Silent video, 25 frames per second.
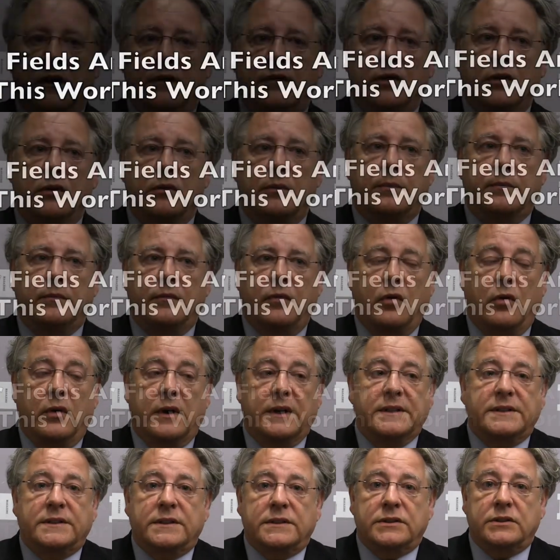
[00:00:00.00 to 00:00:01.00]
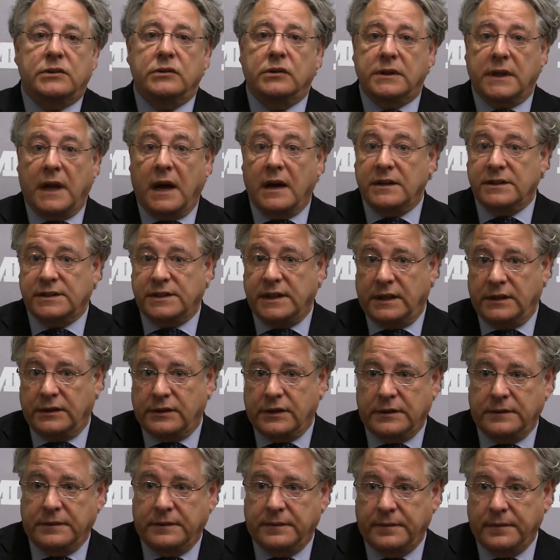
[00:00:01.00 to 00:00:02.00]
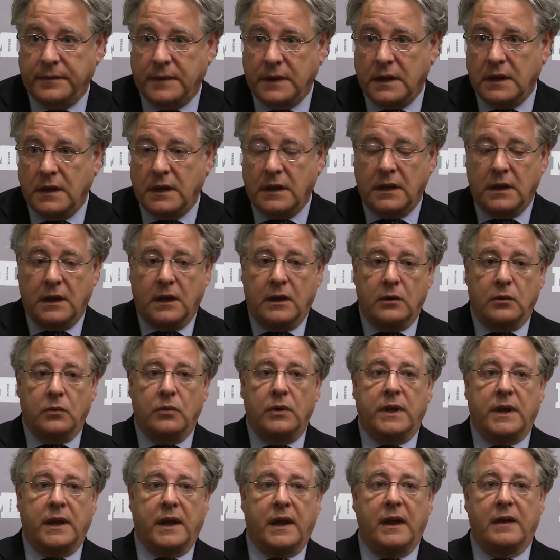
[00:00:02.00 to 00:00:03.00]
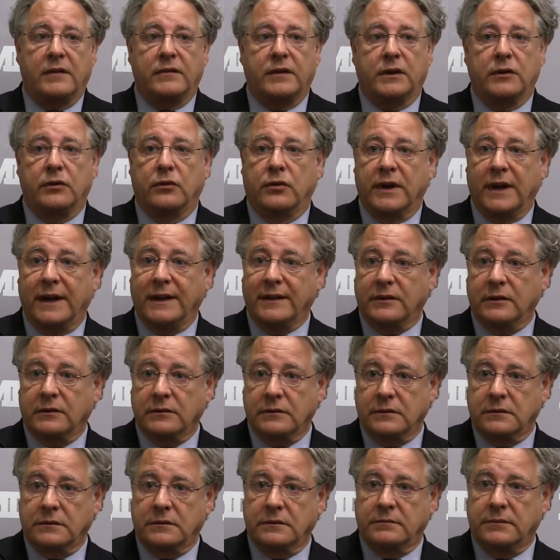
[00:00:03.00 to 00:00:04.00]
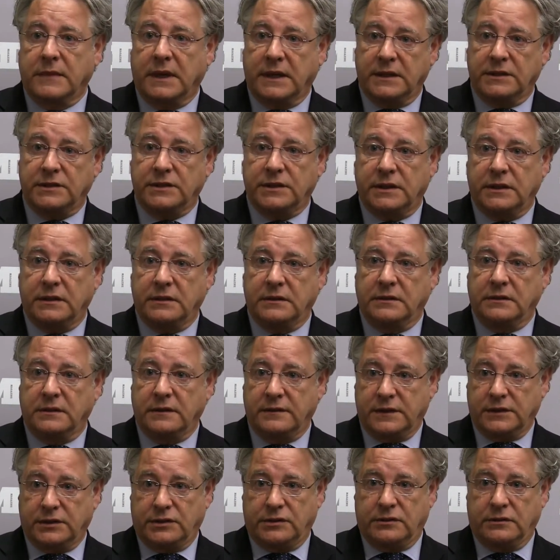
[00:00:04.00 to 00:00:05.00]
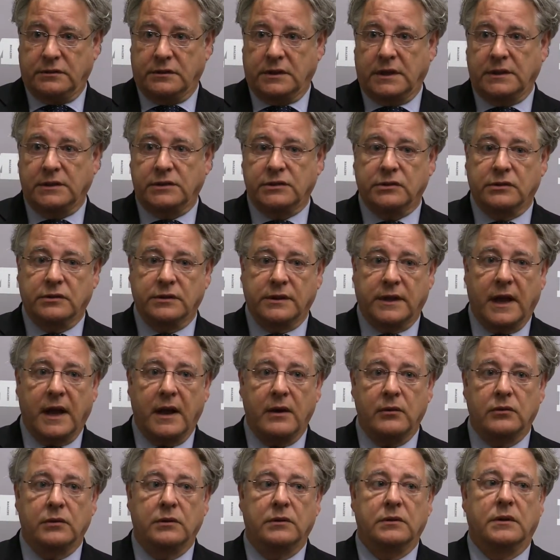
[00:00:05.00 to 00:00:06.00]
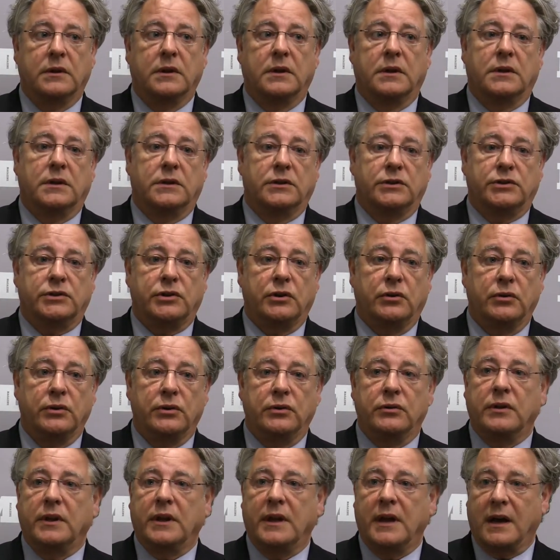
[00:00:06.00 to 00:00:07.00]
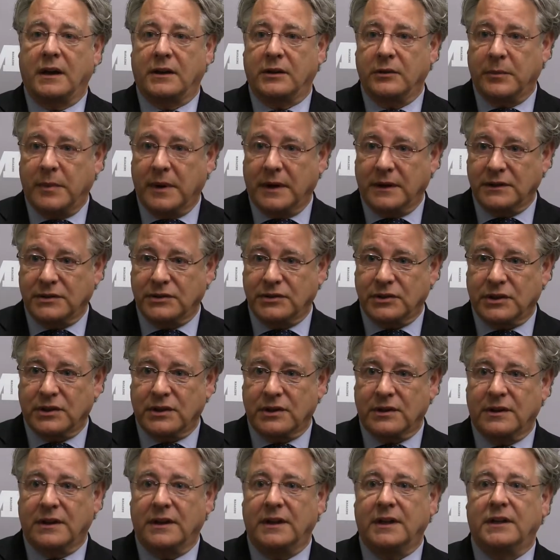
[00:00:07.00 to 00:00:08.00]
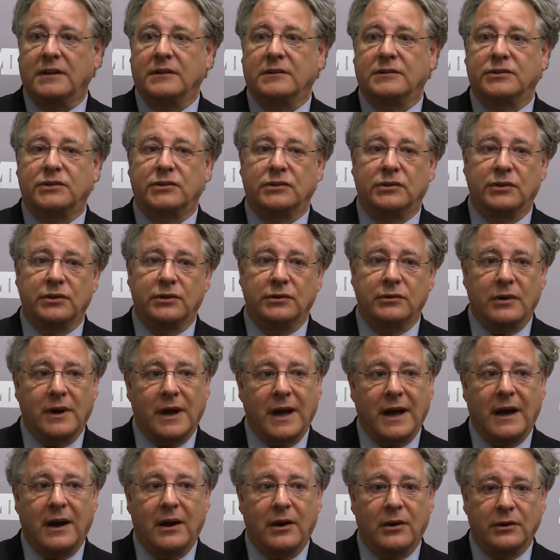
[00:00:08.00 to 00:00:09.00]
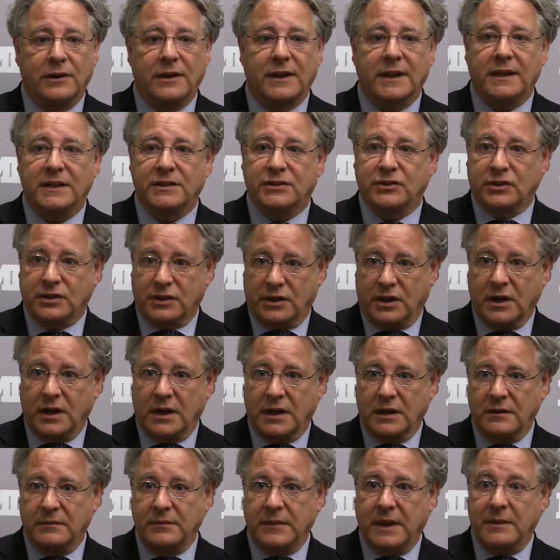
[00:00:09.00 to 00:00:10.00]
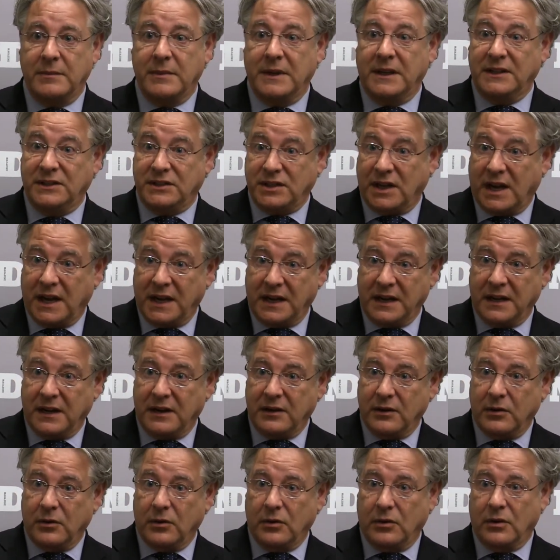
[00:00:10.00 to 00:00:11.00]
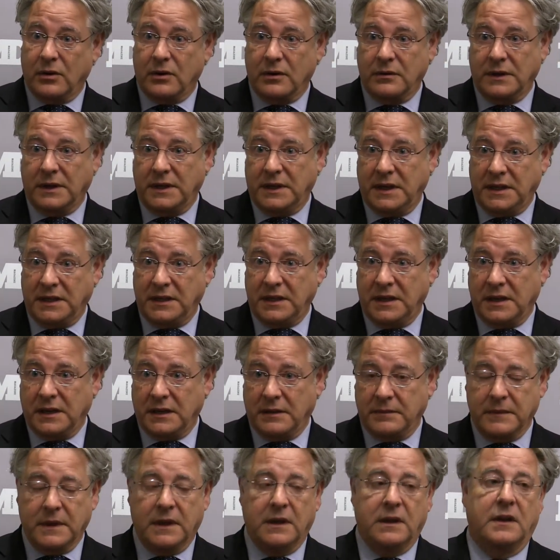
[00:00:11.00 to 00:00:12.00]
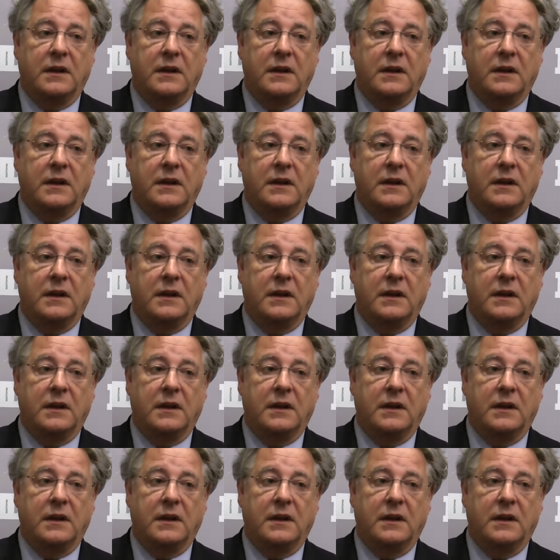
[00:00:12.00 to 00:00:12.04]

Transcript: If you, for instance, look at our center, we have an oriental medicine division, and so that will show you the acupuncture. It'll show you how things are done, maybe in China or in India,